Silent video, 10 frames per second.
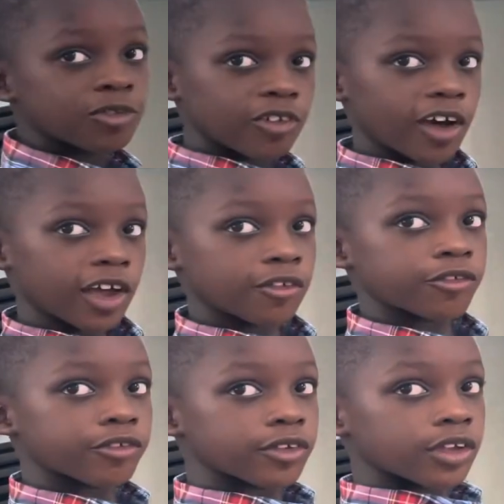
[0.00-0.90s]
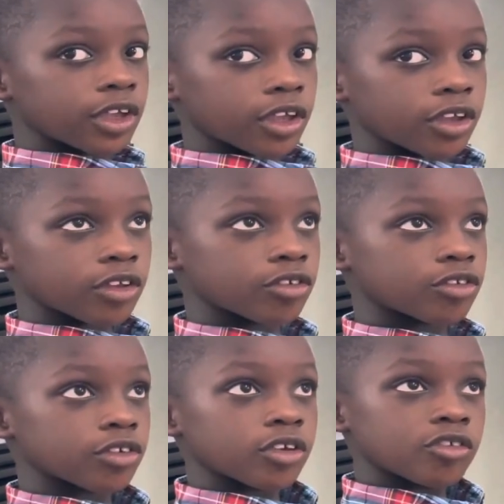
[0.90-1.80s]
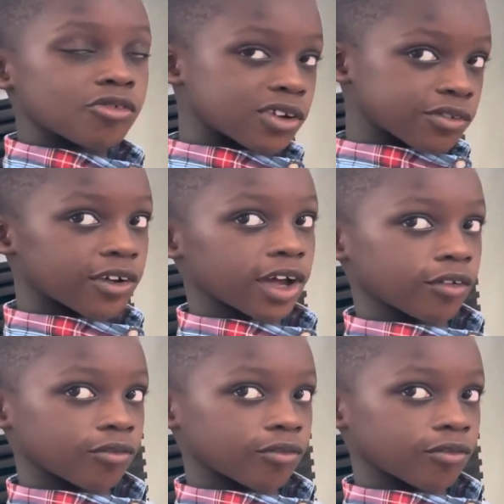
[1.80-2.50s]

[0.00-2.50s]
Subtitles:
5 is 25.